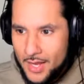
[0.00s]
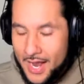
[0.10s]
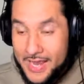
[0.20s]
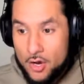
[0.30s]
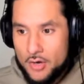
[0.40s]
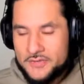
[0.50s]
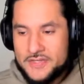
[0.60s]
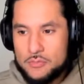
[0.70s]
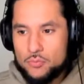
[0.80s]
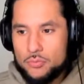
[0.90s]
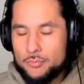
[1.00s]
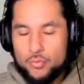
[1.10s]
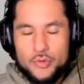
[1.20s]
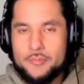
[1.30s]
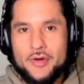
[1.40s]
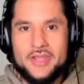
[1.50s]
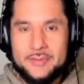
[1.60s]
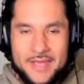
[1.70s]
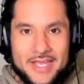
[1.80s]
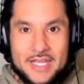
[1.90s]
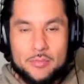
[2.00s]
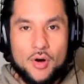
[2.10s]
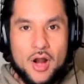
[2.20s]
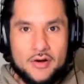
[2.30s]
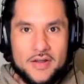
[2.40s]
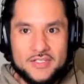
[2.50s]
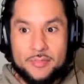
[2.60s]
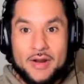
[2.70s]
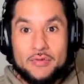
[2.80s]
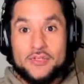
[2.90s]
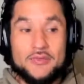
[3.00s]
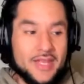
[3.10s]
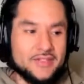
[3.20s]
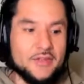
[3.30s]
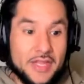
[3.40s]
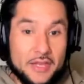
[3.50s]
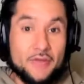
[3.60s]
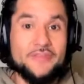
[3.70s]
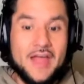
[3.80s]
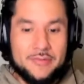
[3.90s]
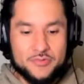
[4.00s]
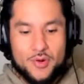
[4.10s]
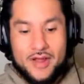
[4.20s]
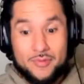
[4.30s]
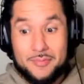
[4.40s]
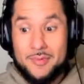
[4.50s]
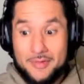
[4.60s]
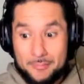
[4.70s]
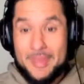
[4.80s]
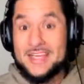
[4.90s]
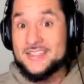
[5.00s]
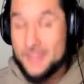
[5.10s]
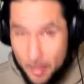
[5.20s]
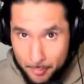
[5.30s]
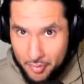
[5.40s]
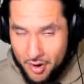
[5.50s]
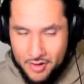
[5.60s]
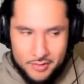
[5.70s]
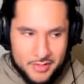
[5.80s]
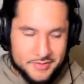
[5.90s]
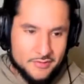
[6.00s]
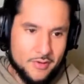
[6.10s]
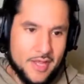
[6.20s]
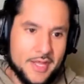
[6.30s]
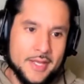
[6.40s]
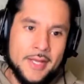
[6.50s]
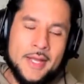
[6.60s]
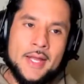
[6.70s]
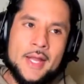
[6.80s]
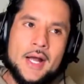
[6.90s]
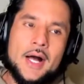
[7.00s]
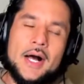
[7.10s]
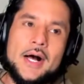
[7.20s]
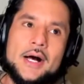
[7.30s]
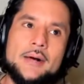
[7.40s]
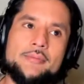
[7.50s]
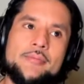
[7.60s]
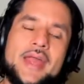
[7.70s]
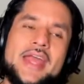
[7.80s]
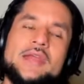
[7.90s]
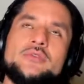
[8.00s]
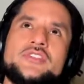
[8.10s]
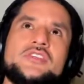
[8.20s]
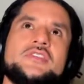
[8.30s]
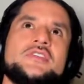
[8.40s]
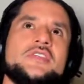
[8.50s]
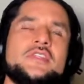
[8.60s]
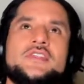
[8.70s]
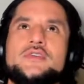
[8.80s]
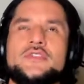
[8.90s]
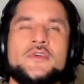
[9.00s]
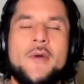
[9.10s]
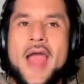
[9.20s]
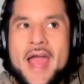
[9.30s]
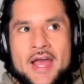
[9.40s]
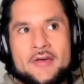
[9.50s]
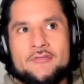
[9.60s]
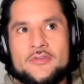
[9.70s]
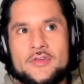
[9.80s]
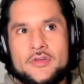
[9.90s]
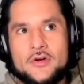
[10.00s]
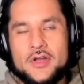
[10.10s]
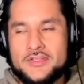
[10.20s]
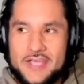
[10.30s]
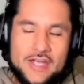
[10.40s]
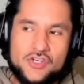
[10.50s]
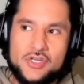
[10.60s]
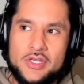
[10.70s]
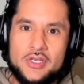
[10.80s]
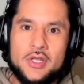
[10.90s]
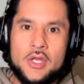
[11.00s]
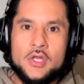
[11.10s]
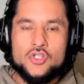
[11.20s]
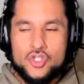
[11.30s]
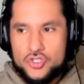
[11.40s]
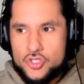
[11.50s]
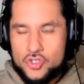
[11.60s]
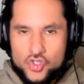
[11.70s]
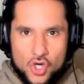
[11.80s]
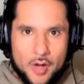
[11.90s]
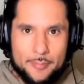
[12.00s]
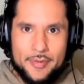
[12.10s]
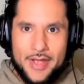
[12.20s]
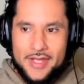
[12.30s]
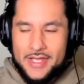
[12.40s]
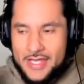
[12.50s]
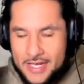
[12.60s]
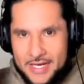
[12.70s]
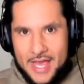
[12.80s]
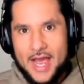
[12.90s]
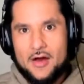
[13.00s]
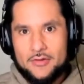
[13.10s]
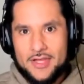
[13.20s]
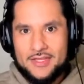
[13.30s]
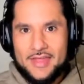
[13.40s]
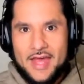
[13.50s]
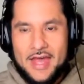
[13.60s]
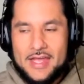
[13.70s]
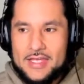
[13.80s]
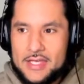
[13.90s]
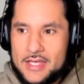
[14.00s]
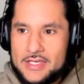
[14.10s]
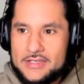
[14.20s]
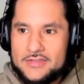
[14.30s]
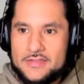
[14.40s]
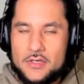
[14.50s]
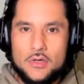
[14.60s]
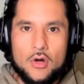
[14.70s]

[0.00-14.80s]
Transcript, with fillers: I honestly would barely make any progress, but I would do that enough times where I would make some progress, right? Um, and it was just to to have your attention just jump in and out like that is